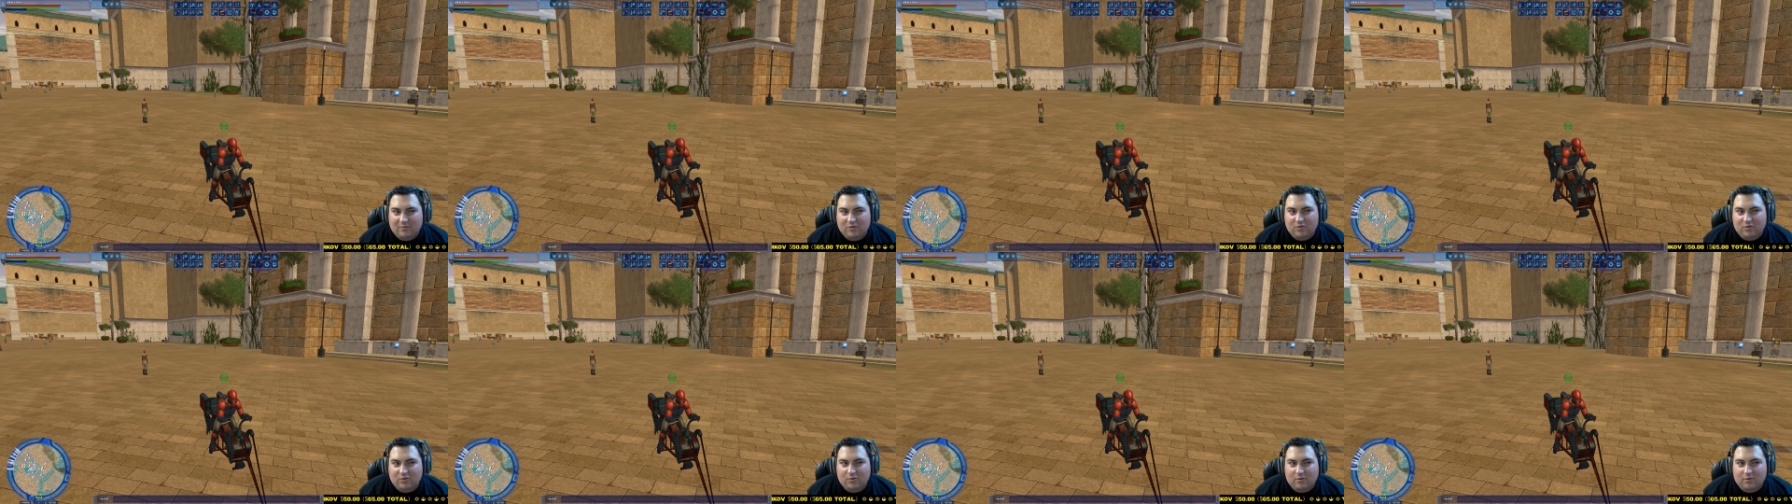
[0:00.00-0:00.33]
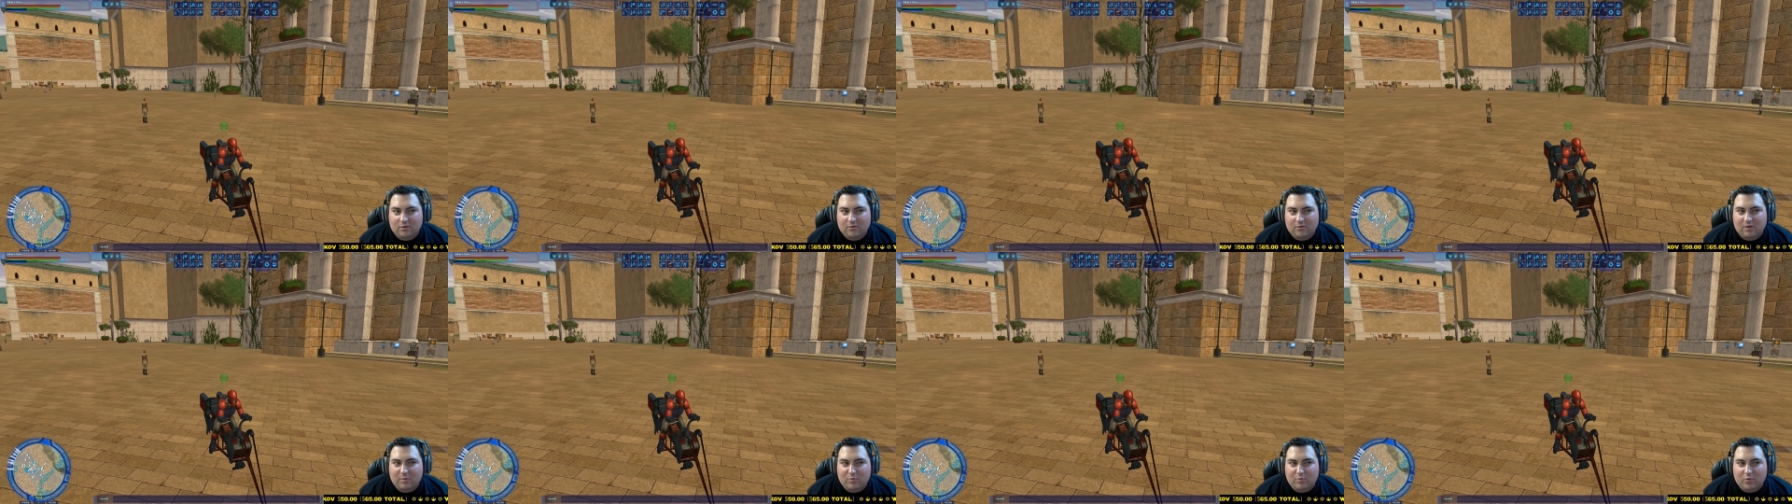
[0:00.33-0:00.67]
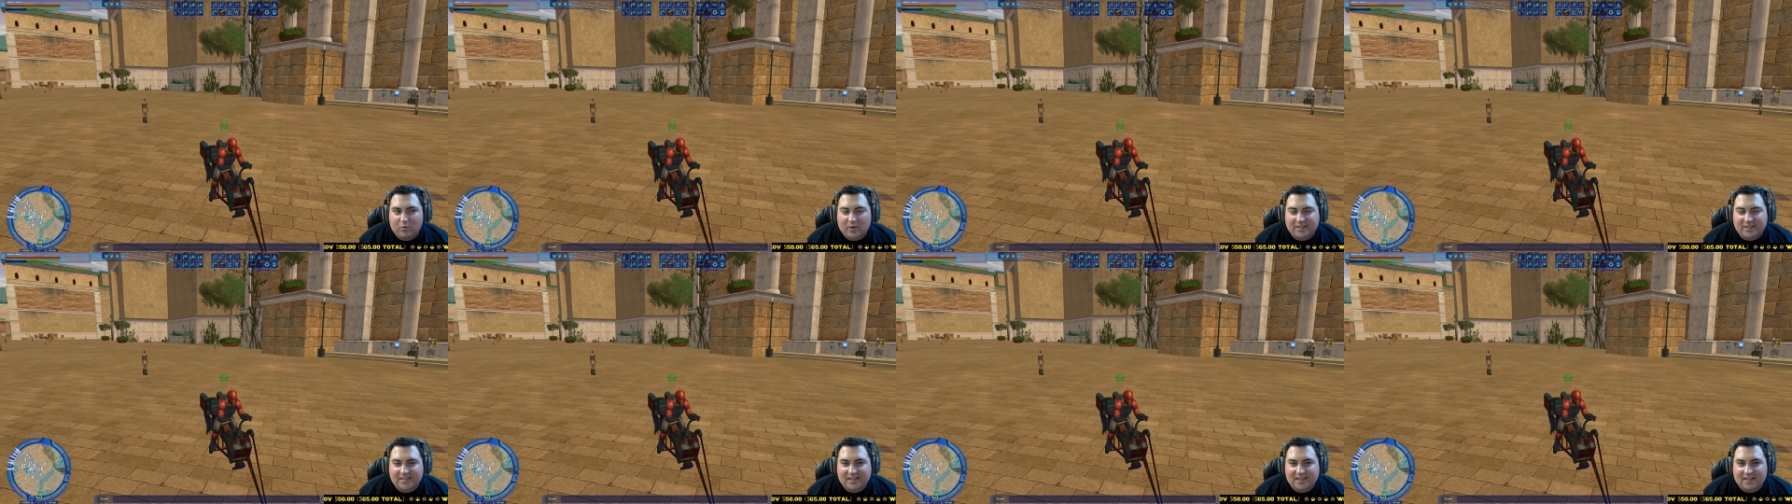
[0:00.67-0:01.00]
two or three
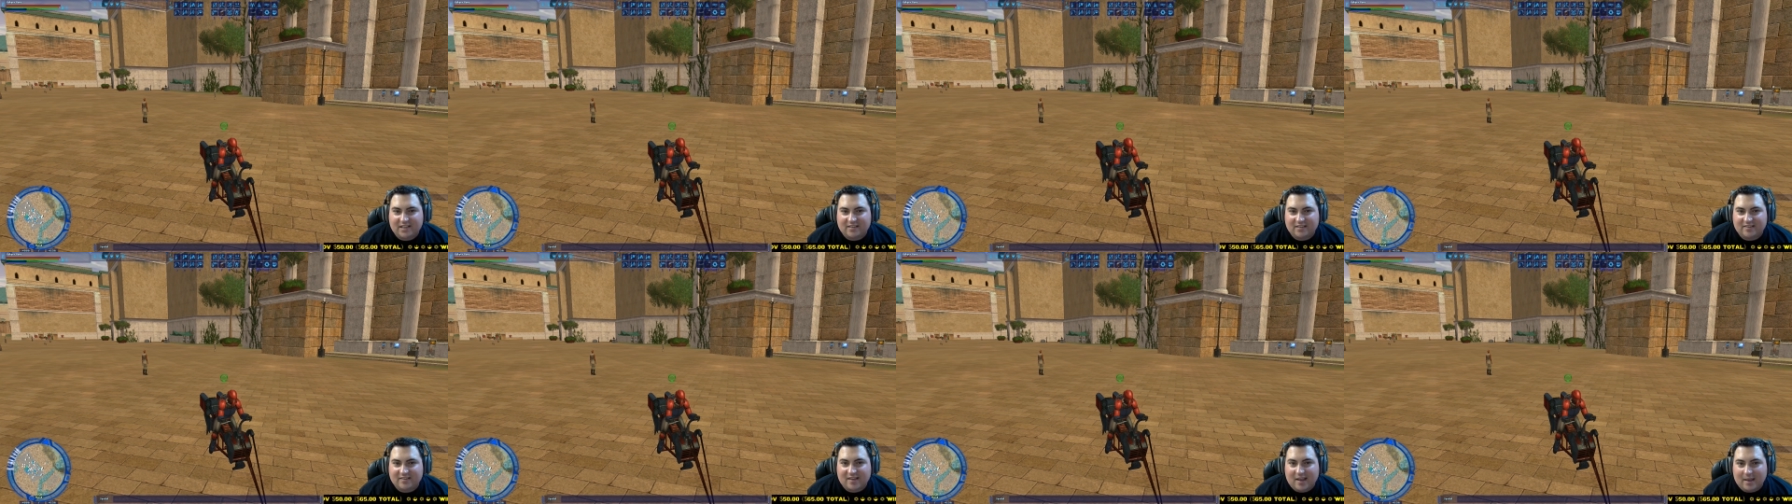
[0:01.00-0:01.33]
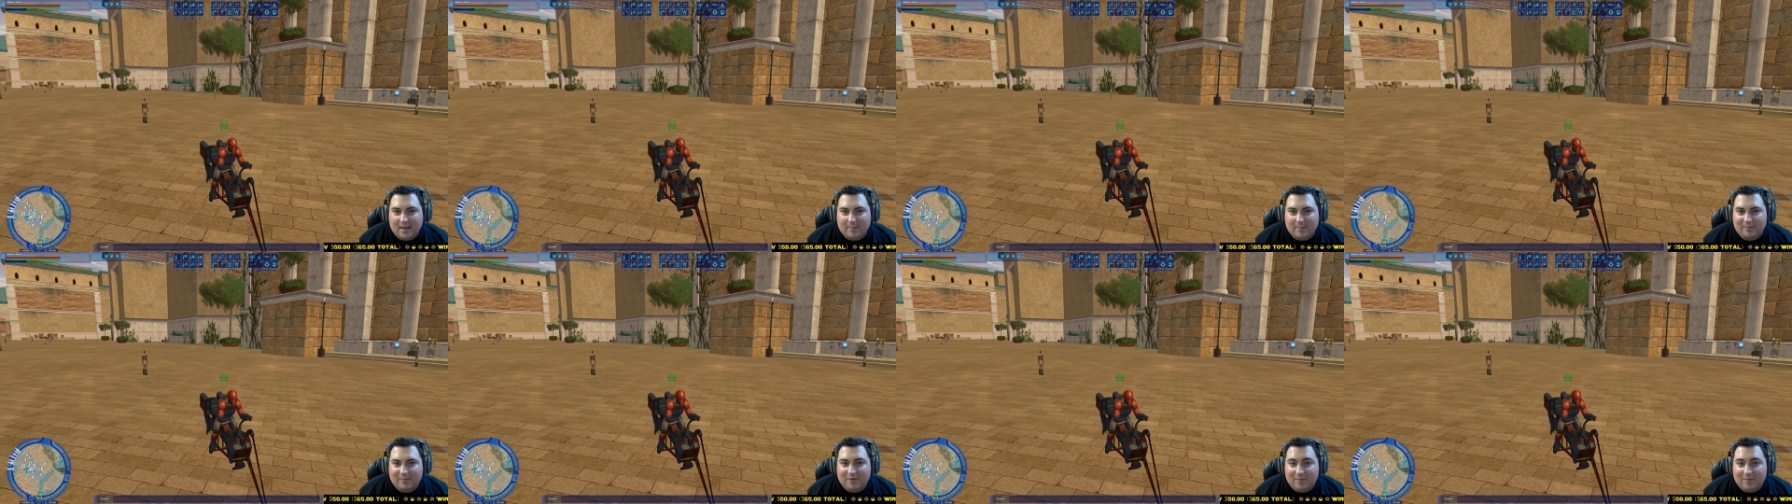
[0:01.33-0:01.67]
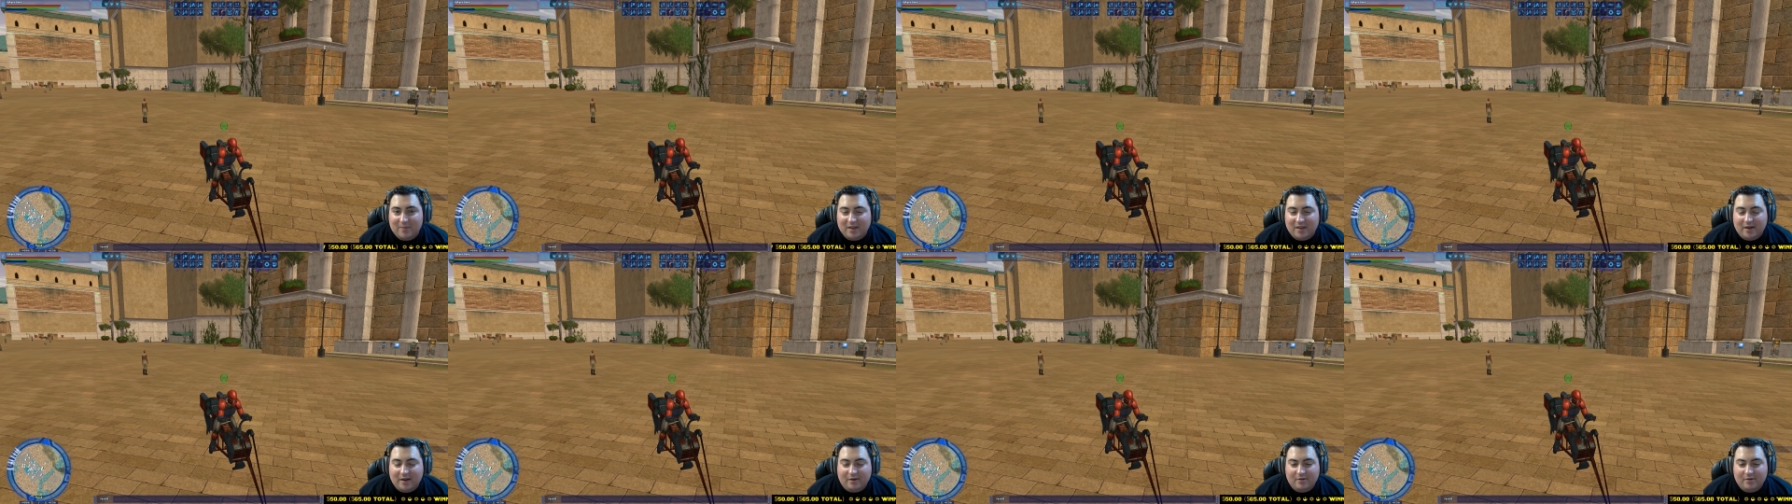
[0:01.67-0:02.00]
points at a time from
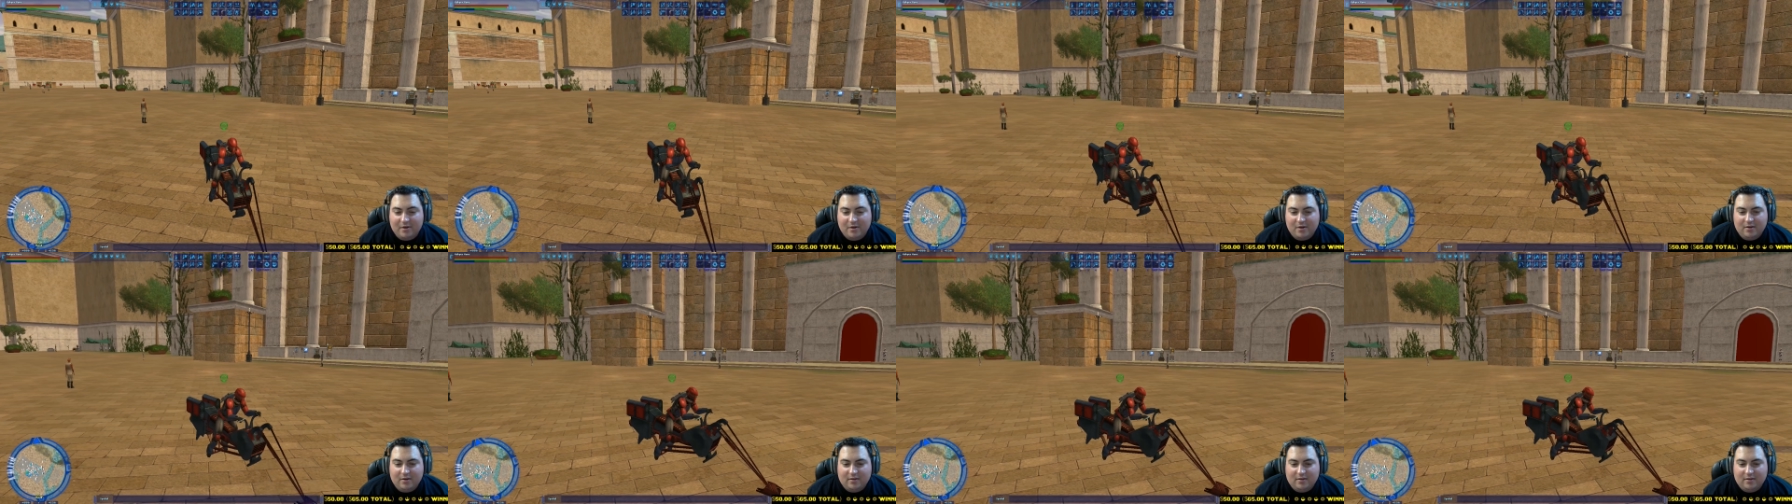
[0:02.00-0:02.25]
there